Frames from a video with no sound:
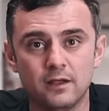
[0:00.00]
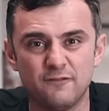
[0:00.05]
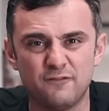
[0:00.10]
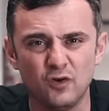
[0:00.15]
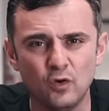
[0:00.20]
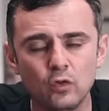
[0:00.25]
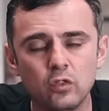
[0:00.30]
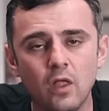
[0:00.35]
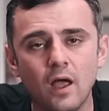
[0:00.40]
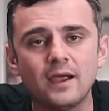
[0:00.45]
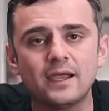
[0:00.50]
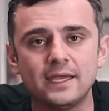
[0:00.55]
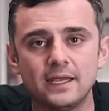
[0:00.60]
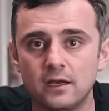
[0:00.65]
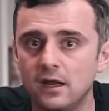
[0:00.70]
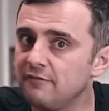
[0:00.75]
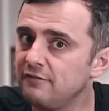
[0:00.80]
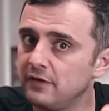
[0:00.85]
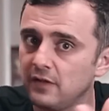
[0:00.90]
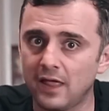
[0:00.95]
if you're lucky
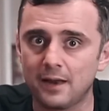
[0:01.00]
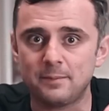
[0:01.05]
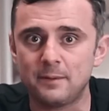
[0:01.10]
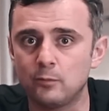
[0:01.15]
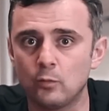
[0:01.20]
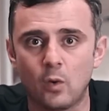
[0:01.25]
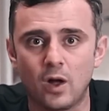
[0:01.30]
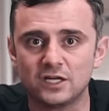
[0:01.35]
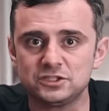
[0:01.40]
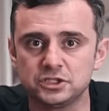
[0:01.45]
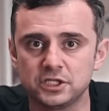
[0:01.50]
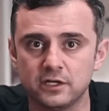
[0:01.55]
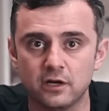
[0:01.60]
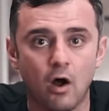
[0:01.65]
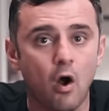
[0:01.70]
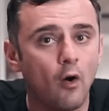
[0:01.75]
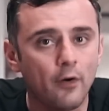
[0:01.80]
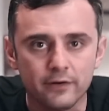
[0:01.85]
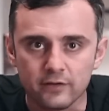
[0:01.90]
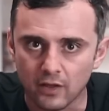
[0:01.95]
enough, and a lot of people watching
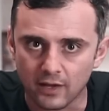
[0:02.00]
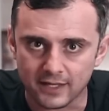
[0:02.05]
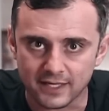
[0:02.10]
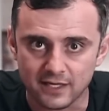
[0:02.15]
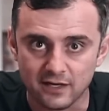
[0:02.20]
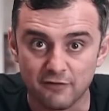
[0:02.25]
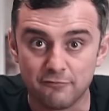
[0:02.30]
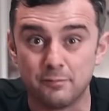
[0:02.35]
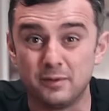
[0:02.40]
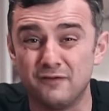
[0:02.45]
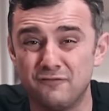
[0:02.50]
aren't lucky enough,